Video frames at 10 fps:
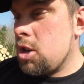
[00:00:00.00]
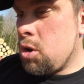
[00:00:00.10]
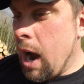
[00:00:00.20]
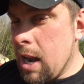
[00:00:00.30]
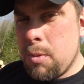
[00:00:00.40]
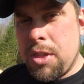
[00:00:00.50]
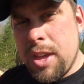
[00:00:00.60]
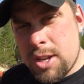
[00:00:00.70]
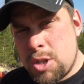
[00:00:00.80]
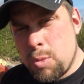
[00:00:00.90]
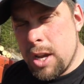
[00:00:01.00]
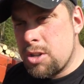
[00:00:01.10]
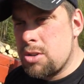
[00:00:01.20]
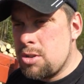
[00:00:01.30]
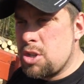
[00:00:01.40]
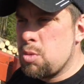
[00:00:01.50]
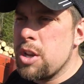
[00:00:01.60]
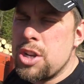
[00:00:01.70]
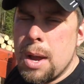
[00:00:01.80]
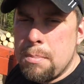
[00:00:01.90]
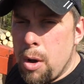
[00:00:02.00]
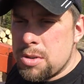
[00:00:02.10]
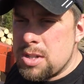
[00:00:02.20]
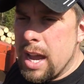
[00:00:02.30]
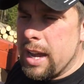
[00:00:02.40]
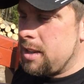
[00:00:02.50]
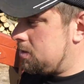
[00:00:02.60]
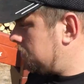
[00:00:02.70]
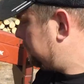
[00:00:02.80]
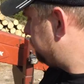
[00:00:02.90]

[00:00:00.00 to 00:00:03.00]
tried it with this switch because there's a switch on both sides.